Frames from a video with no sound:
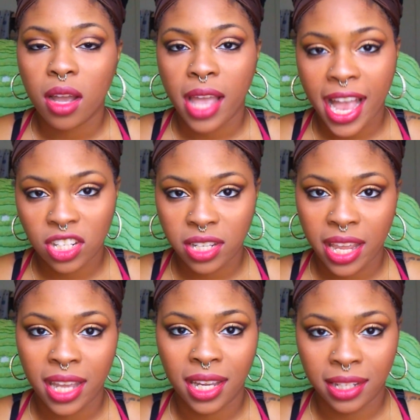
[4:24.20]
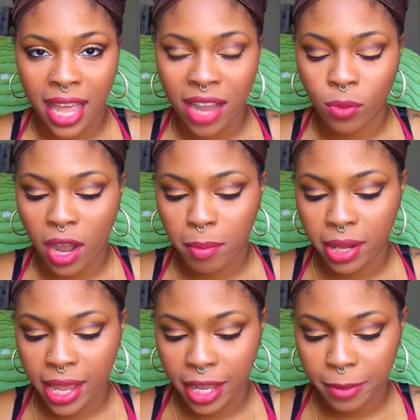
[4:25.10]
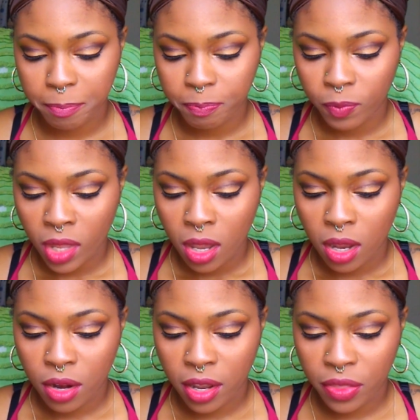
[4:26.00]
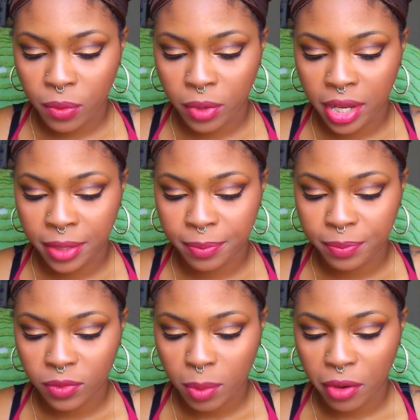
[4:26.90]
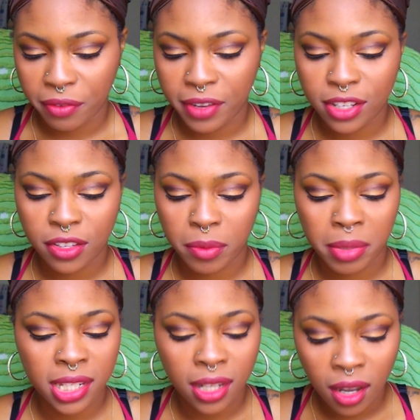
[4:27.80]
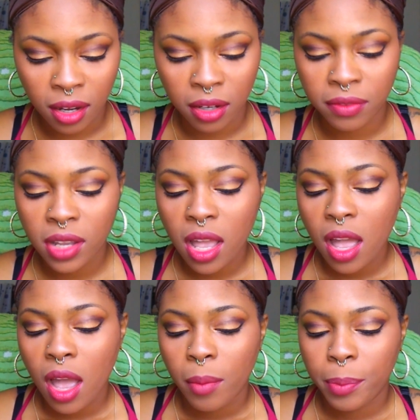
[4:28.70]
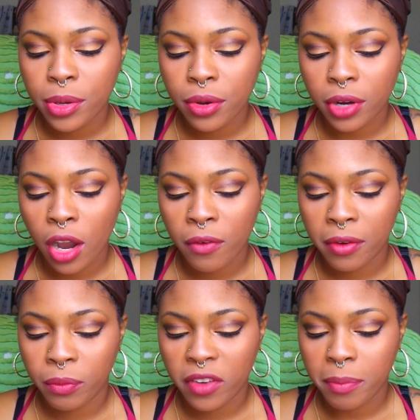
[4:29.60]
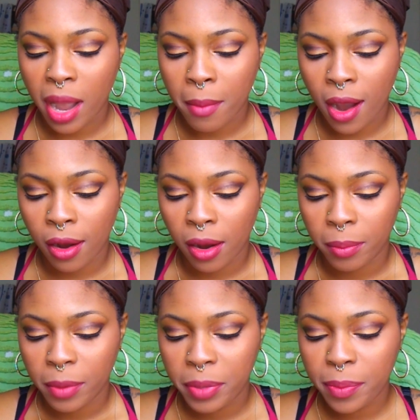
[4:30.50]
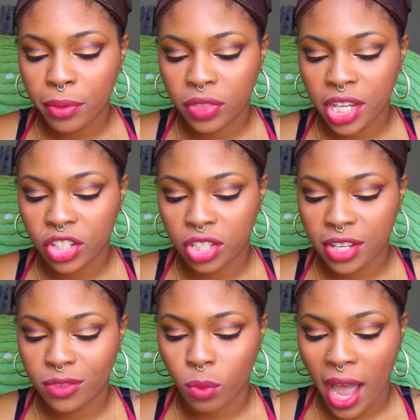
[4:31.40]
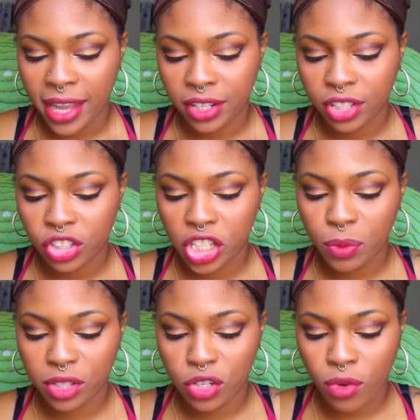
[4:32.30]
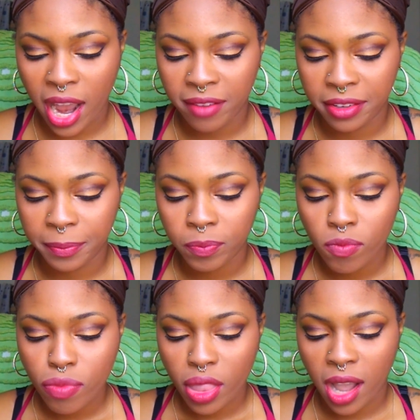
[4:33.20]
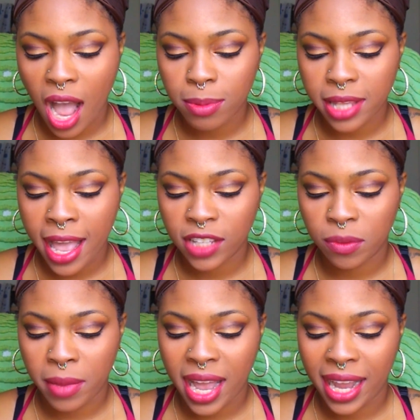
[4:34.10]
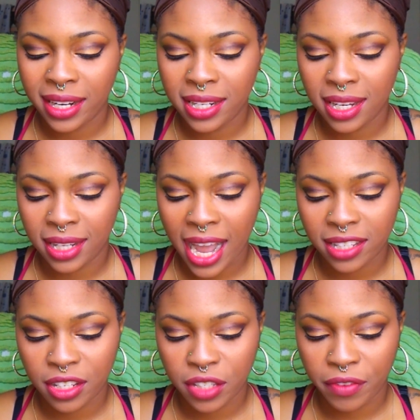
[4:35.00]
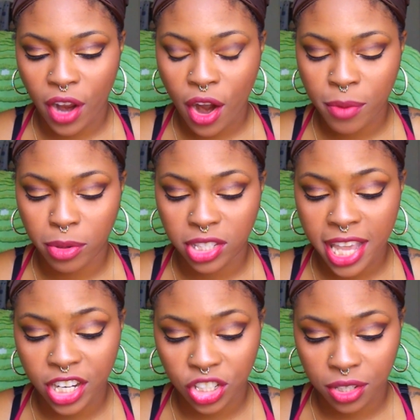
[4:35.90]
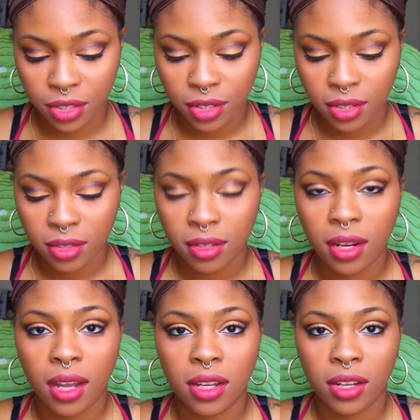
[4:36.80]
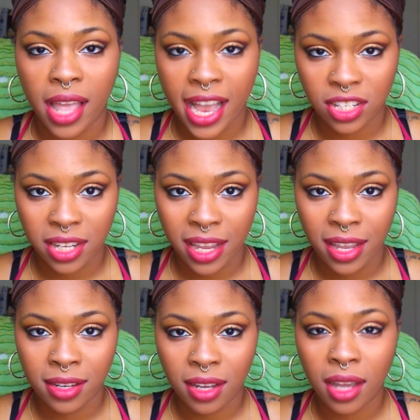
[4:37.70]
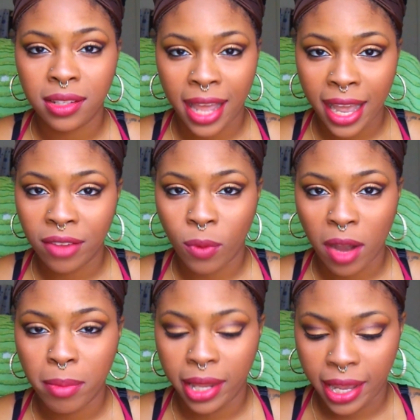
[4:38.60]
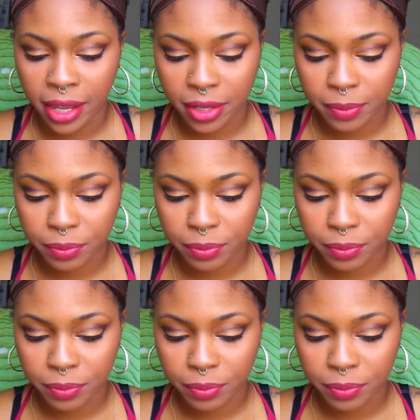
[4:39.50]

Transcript: Hashtag Alive While Black. Another one, Professor B Love. Pulled over with my mom. People think she's white. She was driving. Cops asked for my ID and license for her protection. Hashtag Alive While Black.